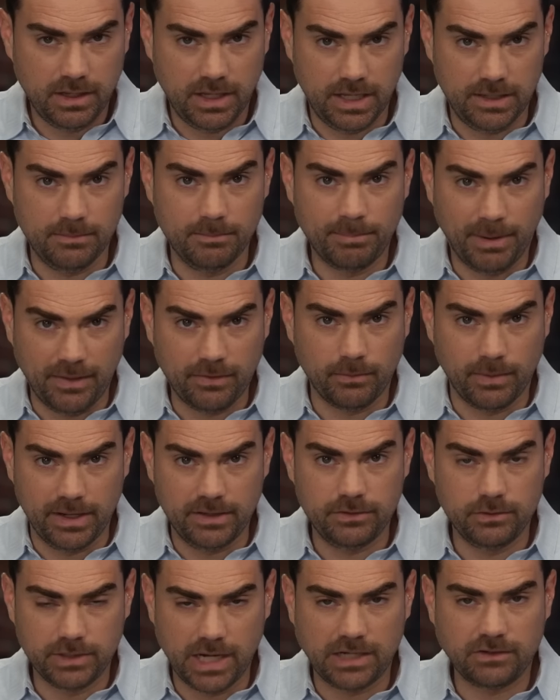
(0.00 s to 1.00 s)
And by the
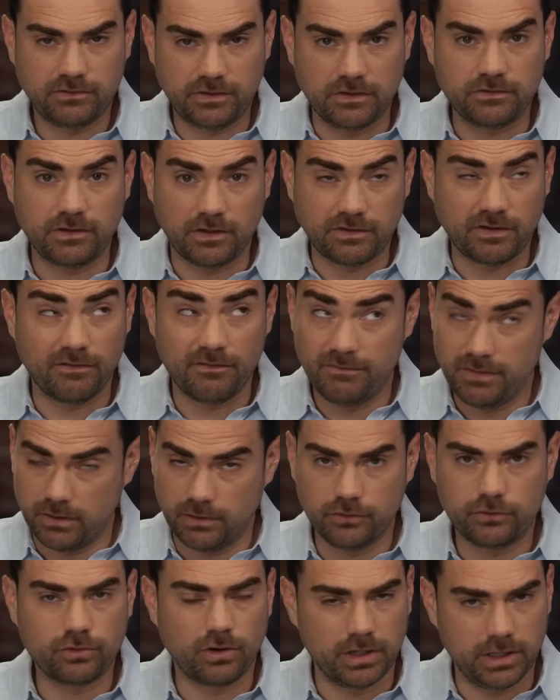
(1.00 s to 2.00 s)
way, the United States does have a
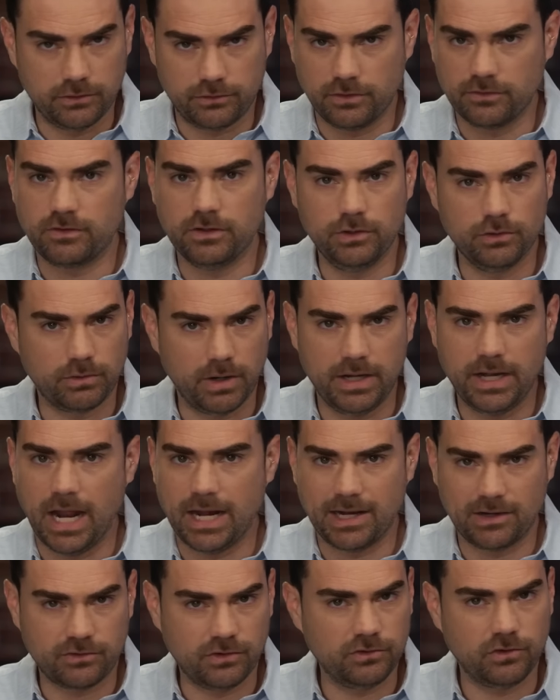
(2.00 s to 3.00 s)
very strong interest in Ukraine
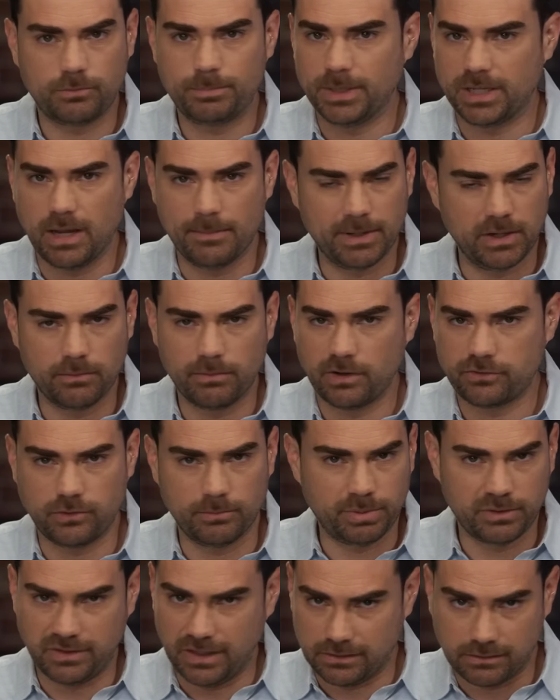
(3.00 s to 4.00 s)
not actually just becoming a
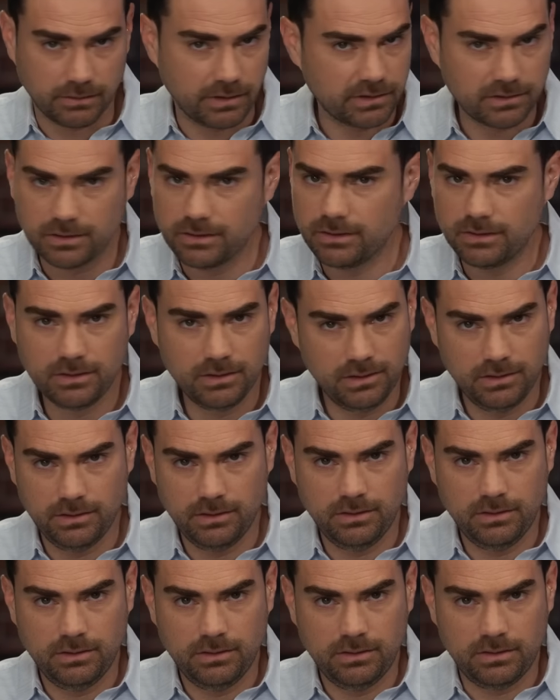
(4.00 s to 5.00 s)
Russian protectorate.
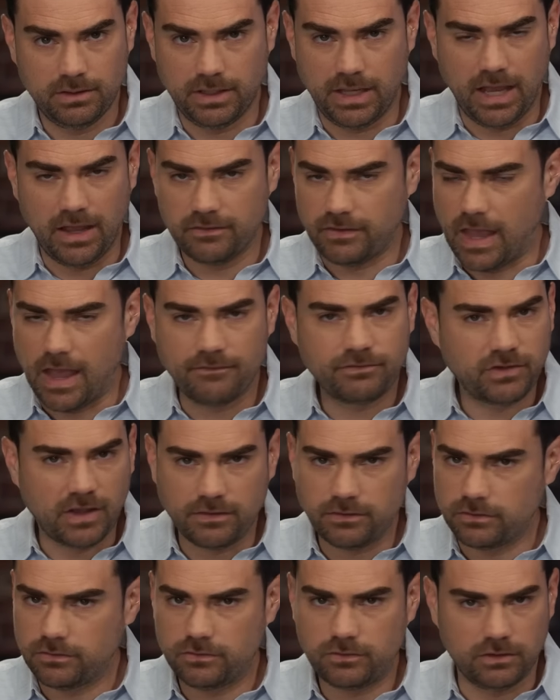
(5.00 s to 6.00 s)
As I've
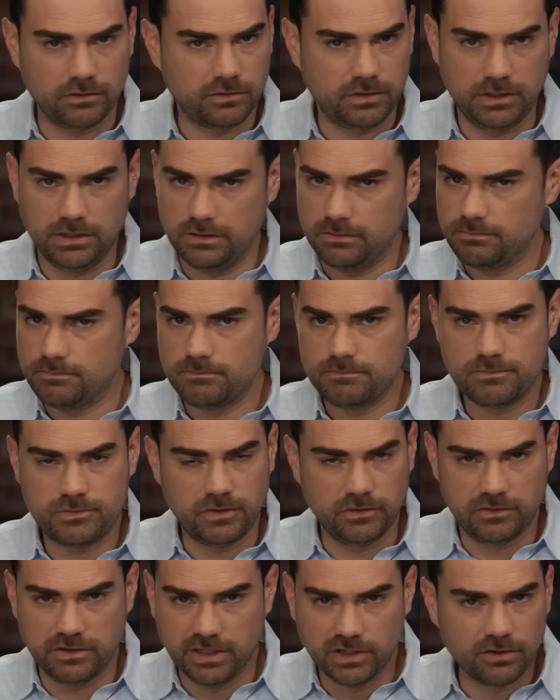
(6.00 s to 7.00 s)
said since the
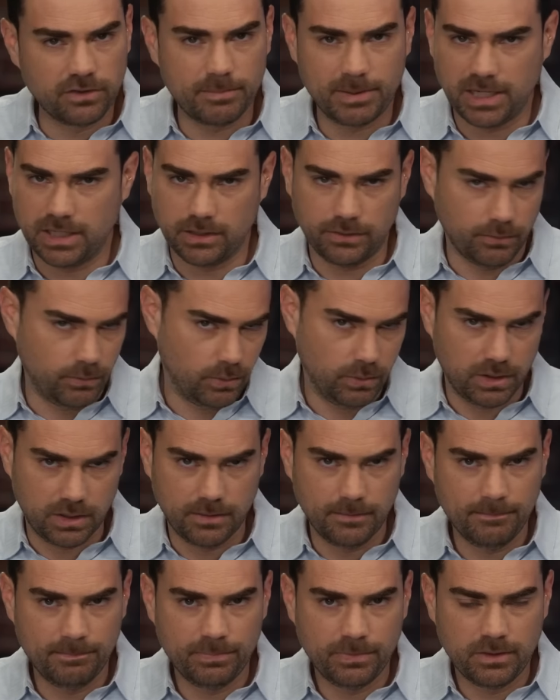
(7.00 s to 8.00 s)
since near the beginning of the
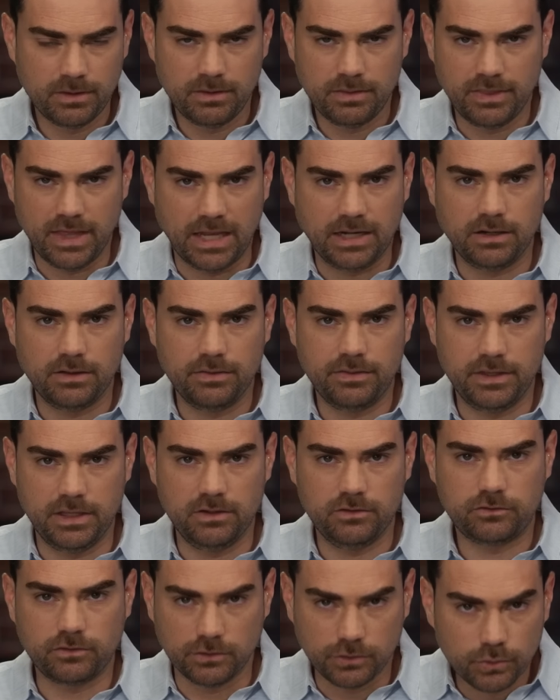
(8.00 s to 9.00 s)
war, that
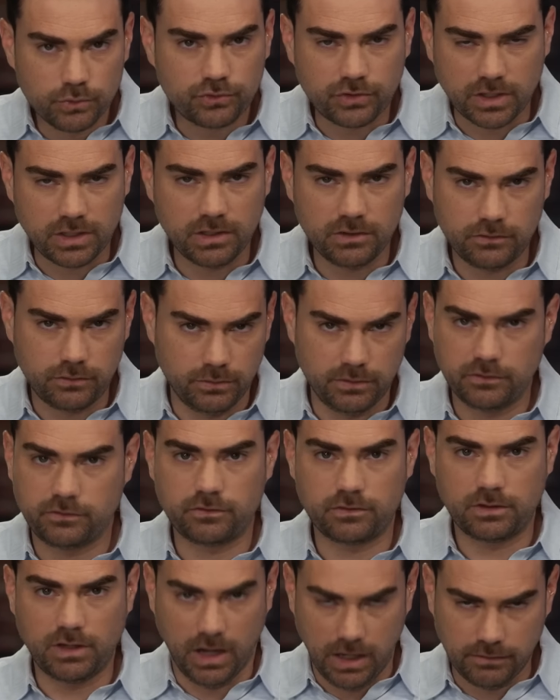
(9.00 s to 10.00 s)
the solution to
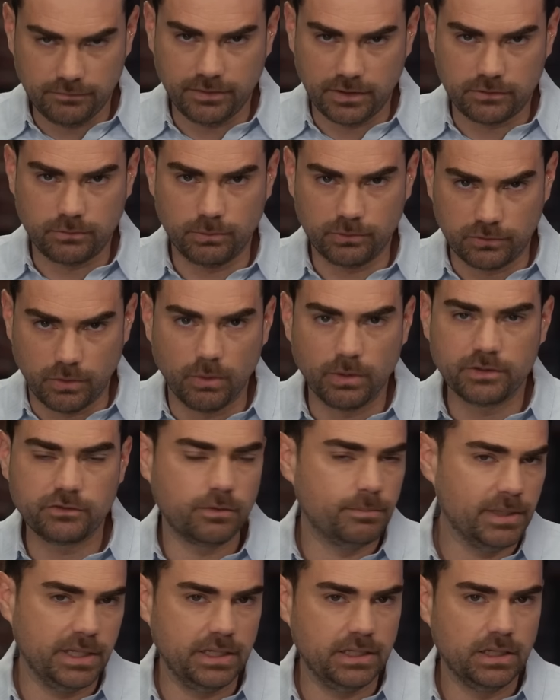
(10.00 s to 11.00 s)
this conflict was going
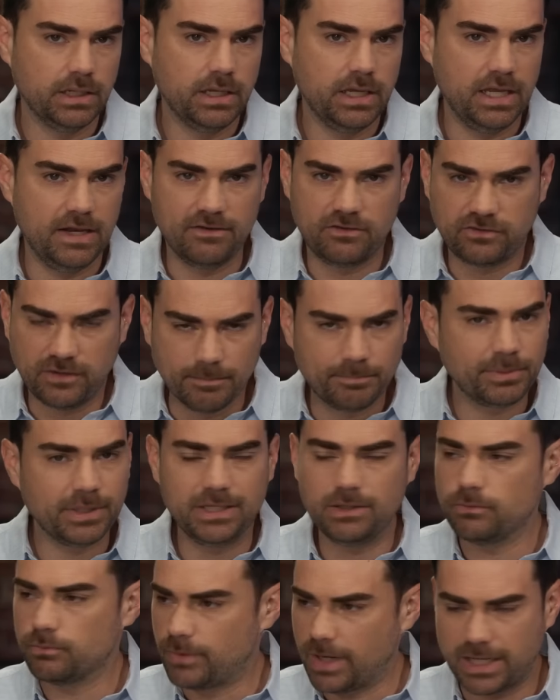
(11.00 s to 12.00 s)
to be in
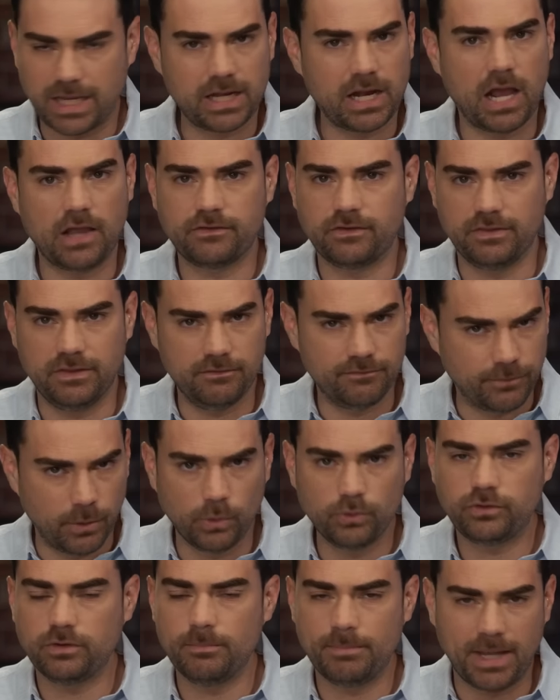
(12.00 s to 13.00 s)
simply recognizing the
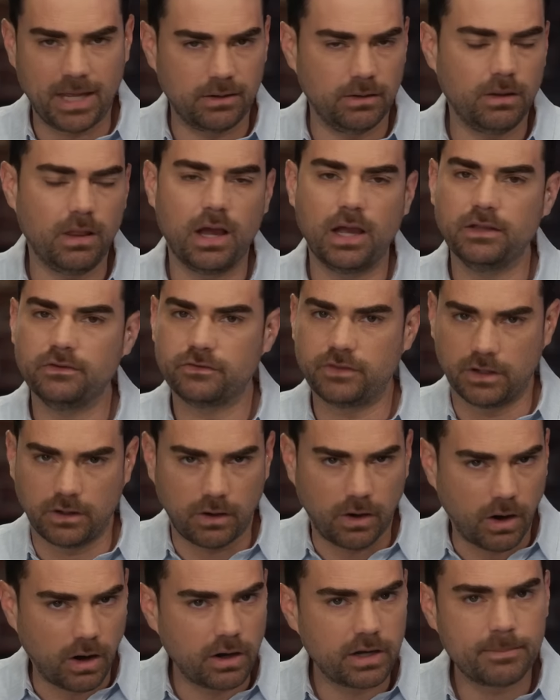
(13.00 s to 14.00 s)
frozen battle lines that
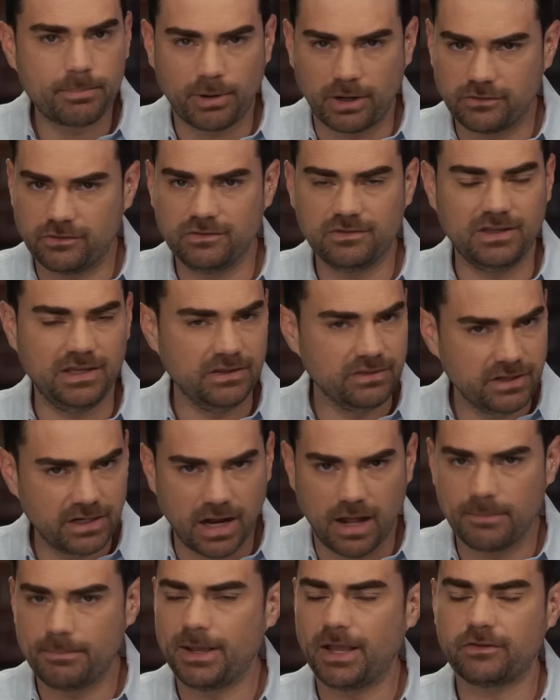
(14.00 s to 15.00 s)
are already present in the
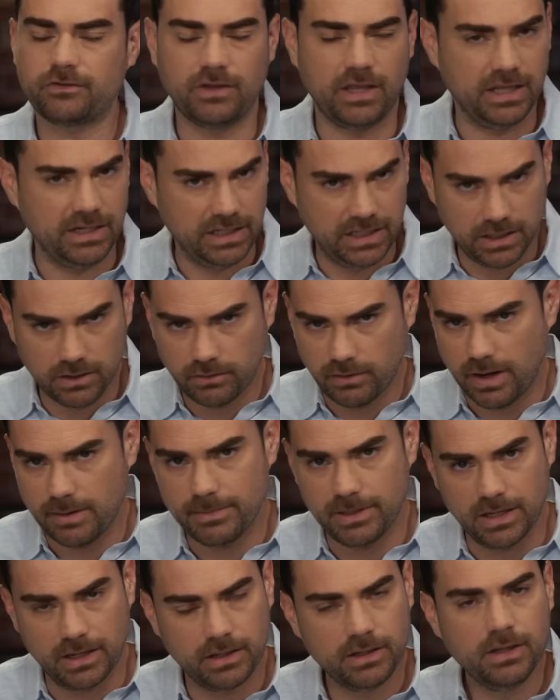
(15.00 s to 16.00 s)
Donbass and in
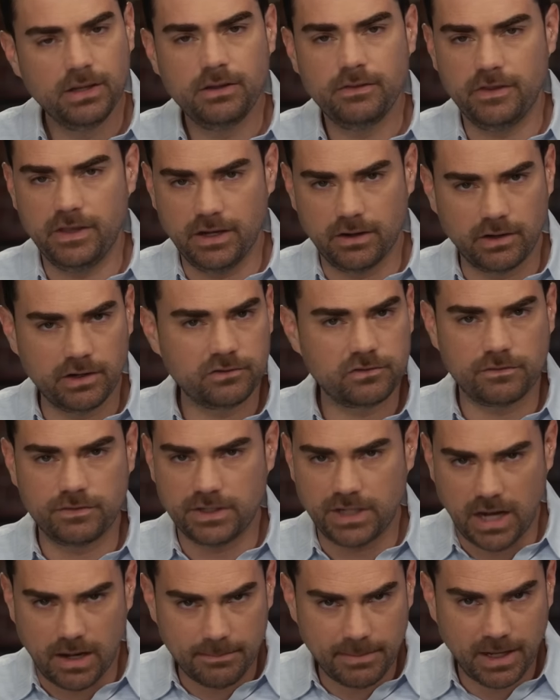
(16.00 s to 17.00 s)
Crimea, the areas
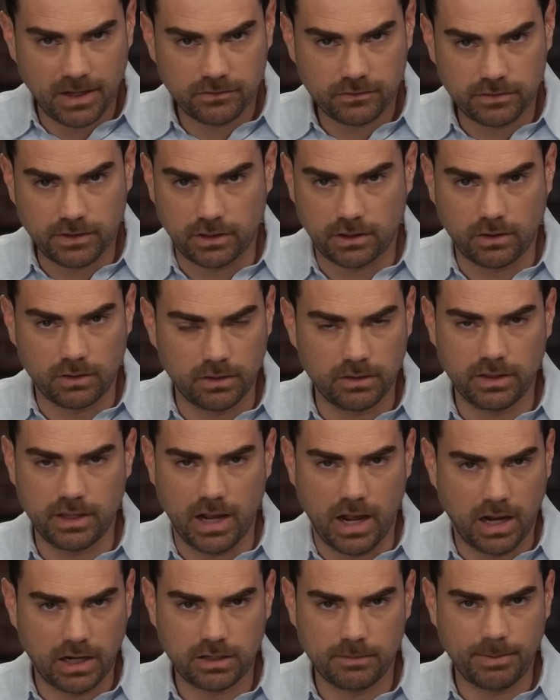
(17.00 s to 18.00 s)
of the Donbass that are
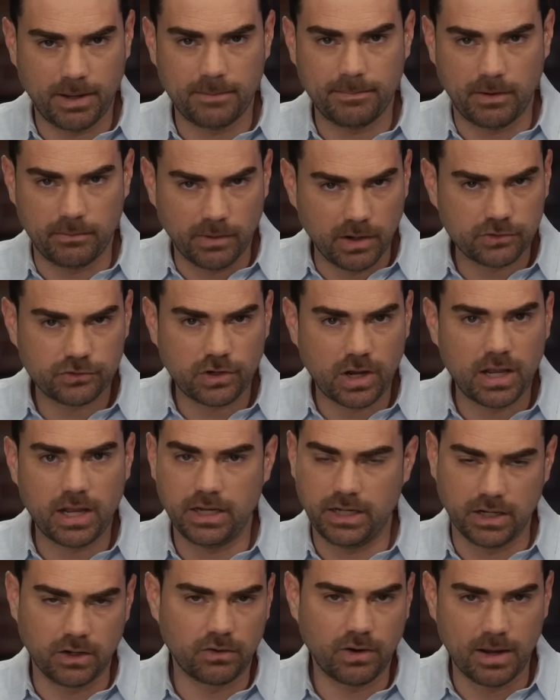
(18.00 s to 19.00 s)
currently occupied by Russia
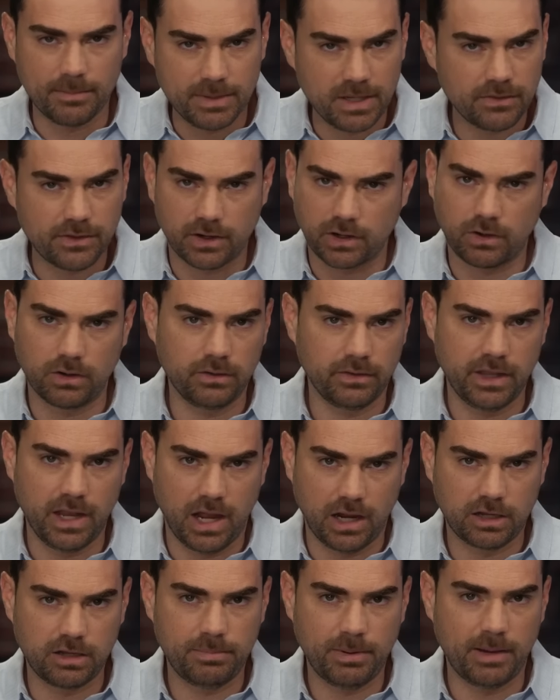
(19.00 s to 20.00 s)
and in Crimea that are currently
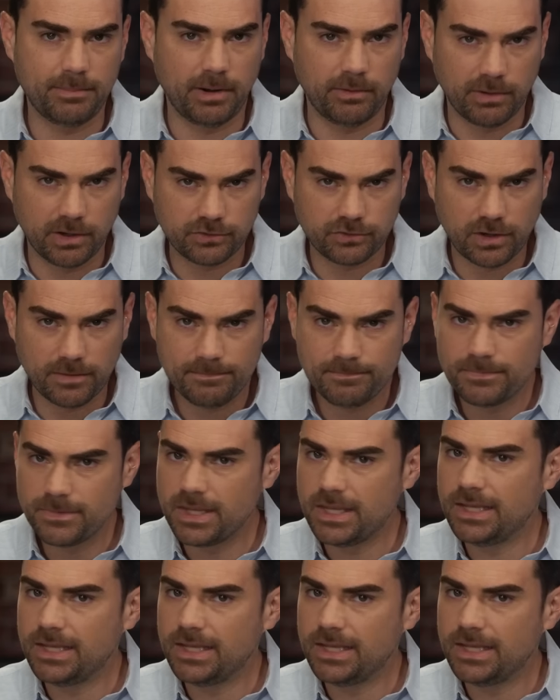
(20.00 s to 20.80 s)
occupied by Russia